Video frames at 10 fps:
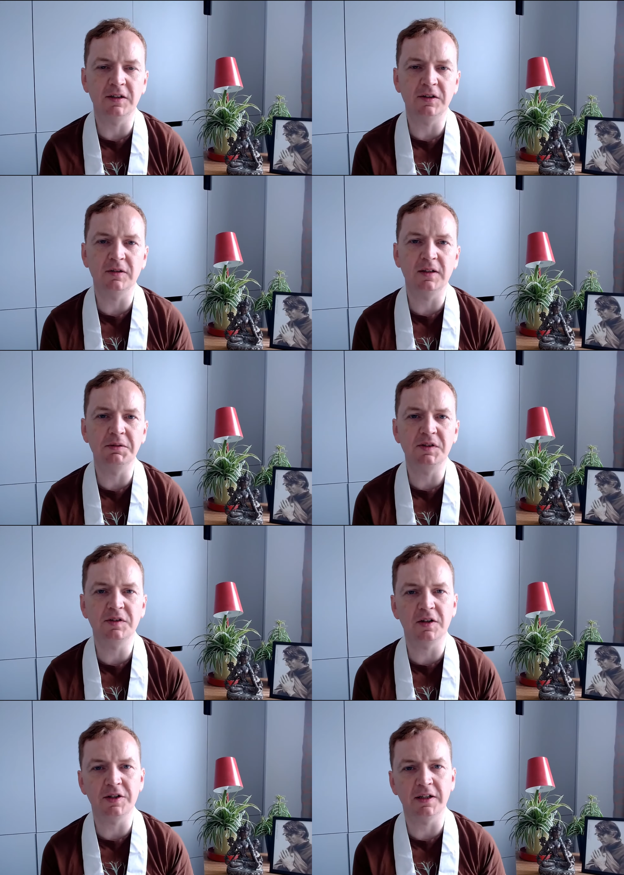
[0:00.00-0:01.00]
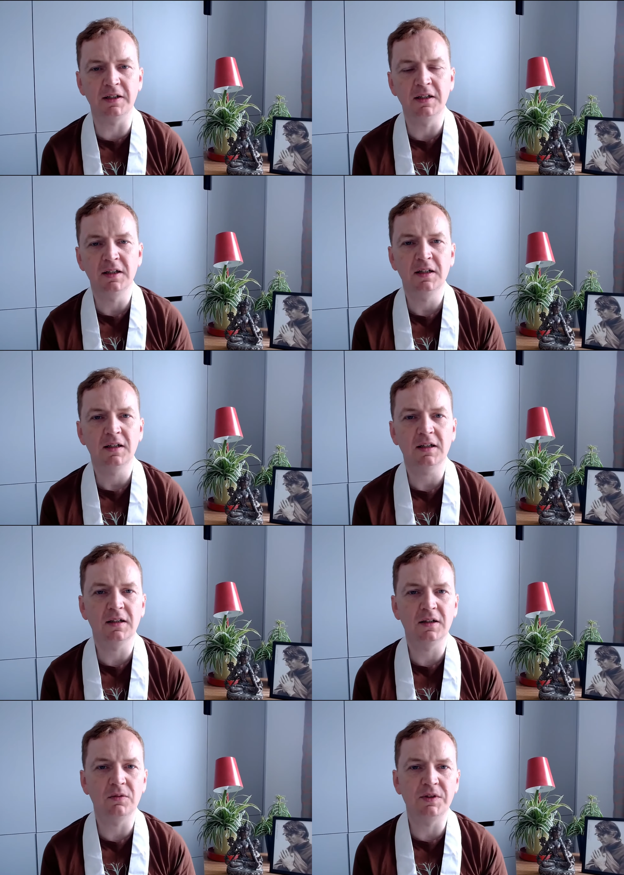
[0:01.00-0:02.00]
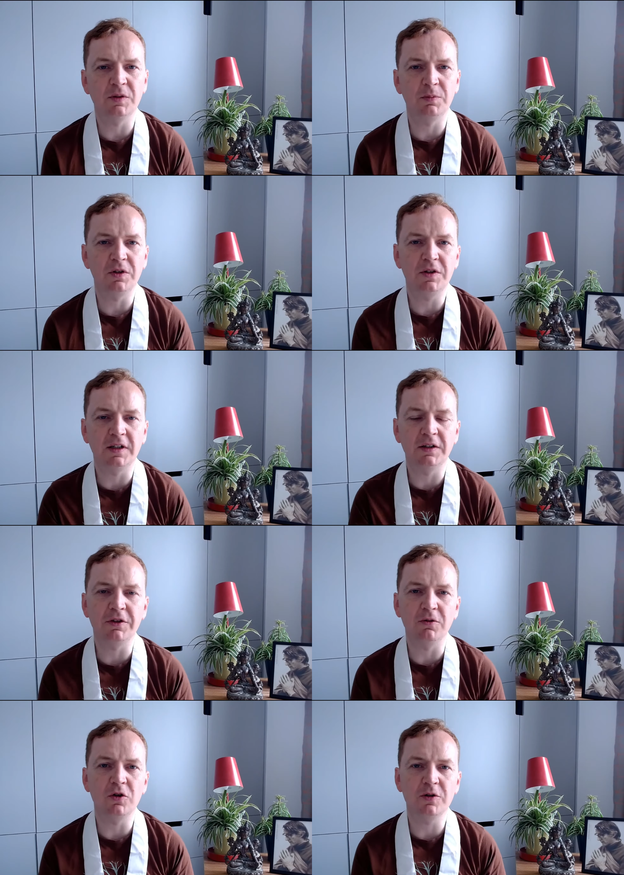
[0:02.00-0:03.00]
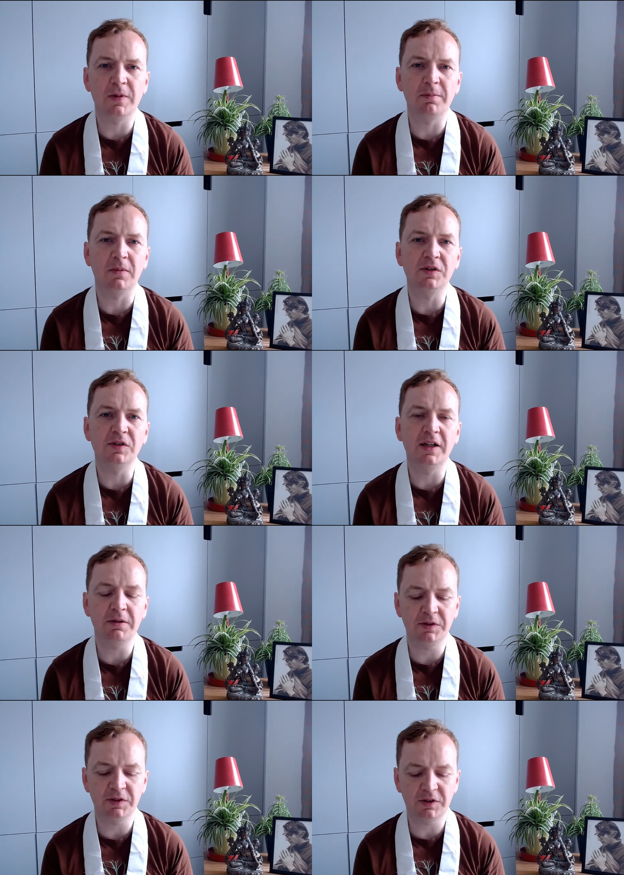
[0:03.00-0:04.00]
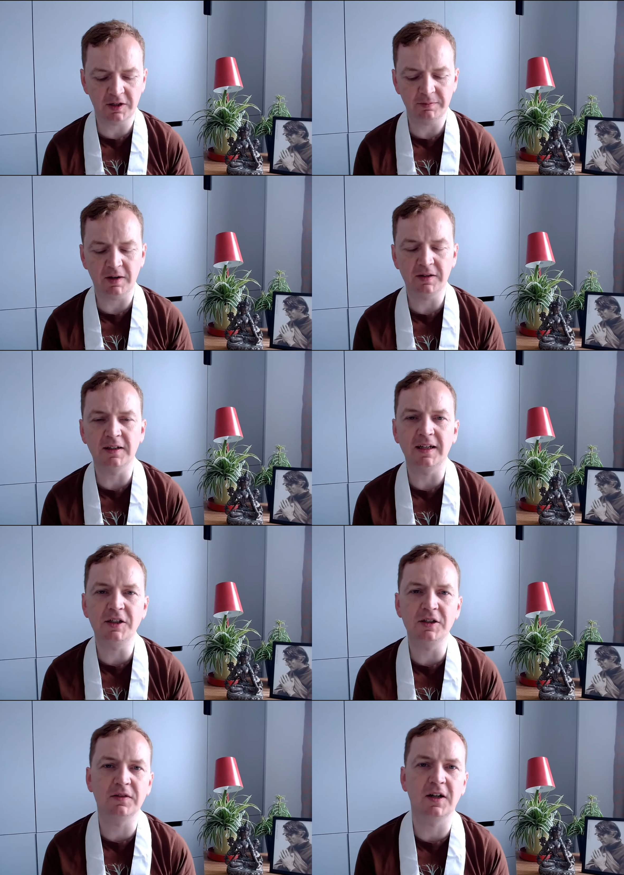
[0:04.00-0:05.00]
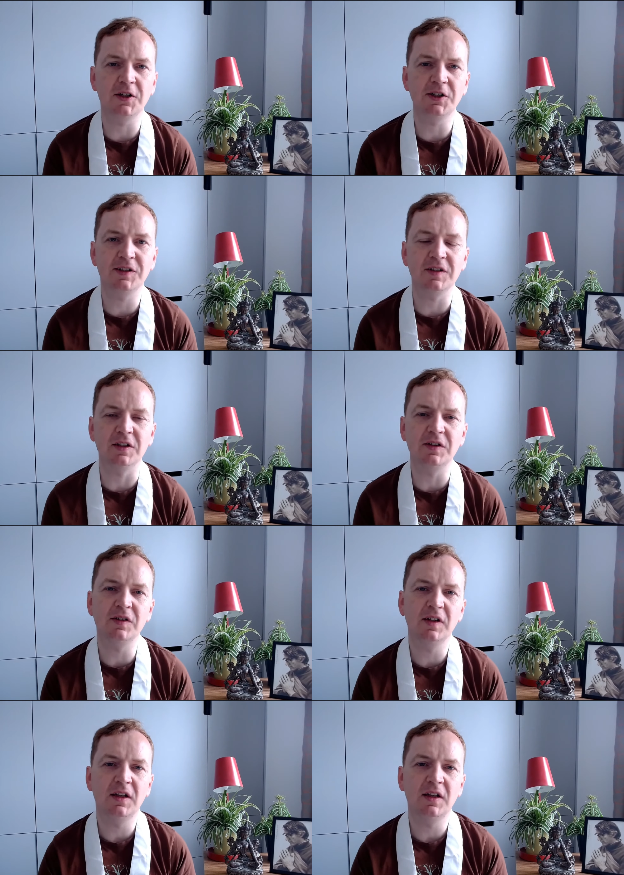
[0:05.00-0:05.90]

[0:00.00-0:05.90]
So I was studying with Subhuti and a few order members, and he was talking about the nature of consciousness